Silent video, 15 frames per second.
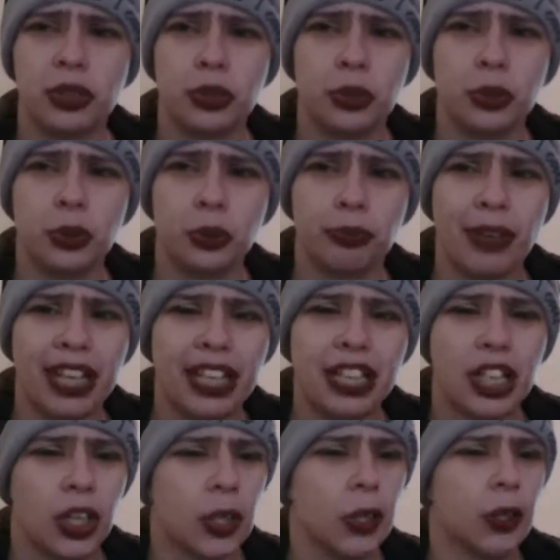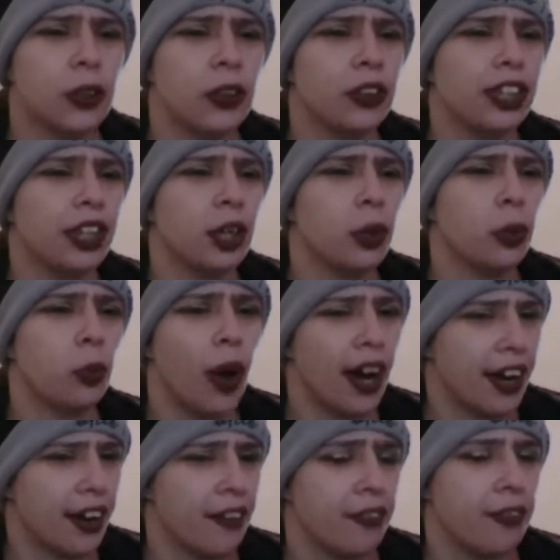to make her their
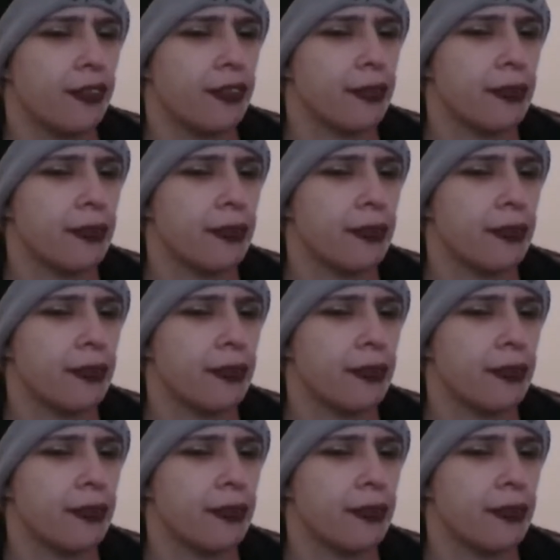wife.